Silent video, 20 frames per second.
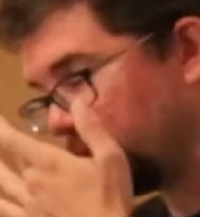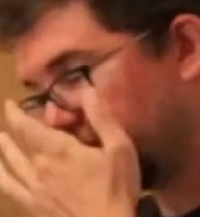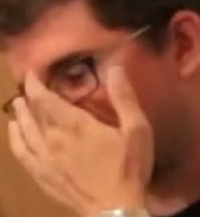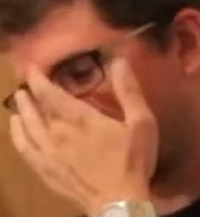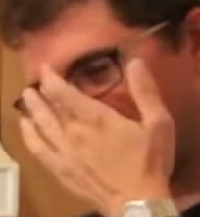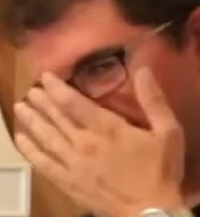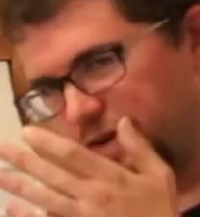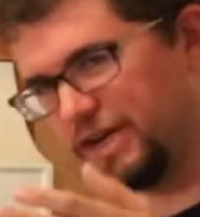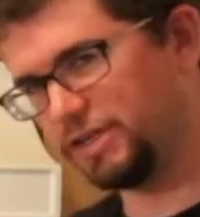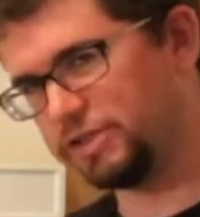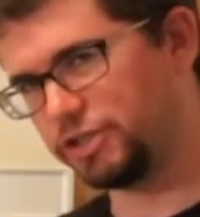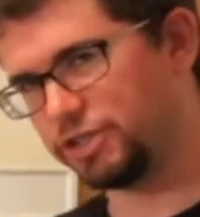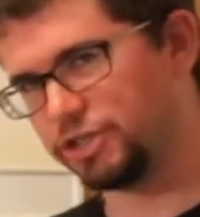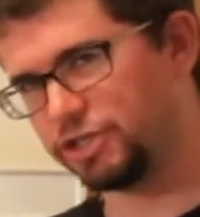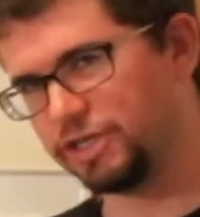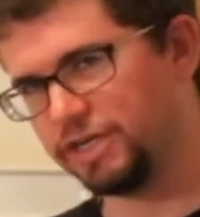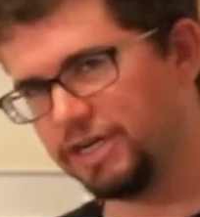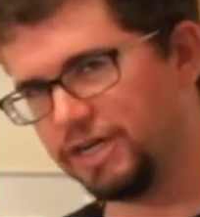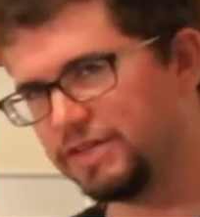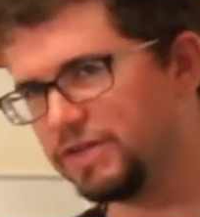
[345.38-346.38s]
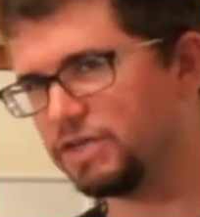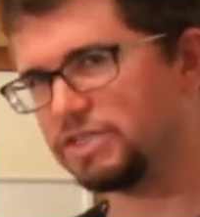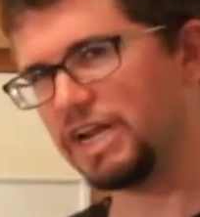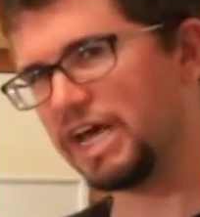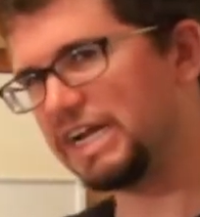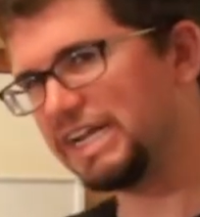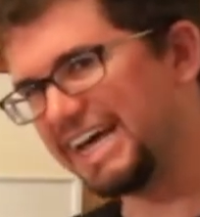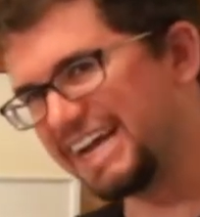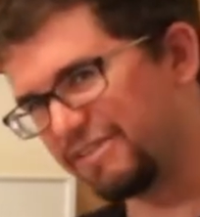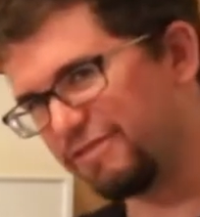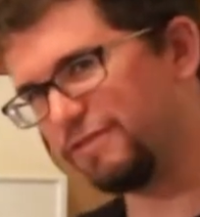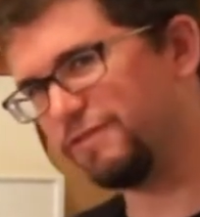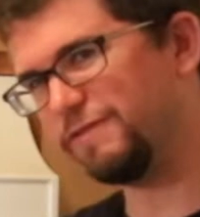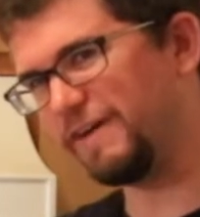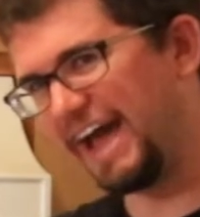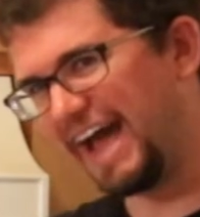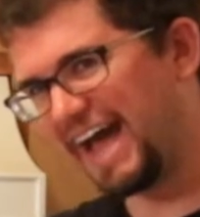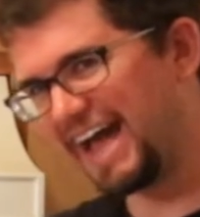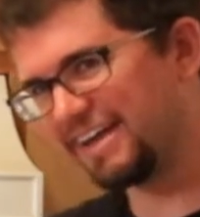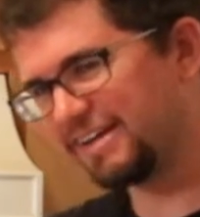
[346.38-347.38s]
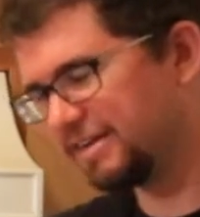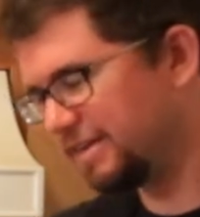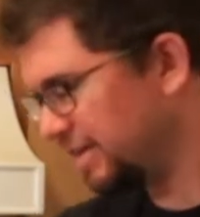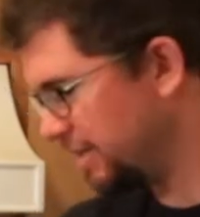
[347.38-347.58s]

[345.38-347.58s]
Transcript: with fish there's not a lot of fat,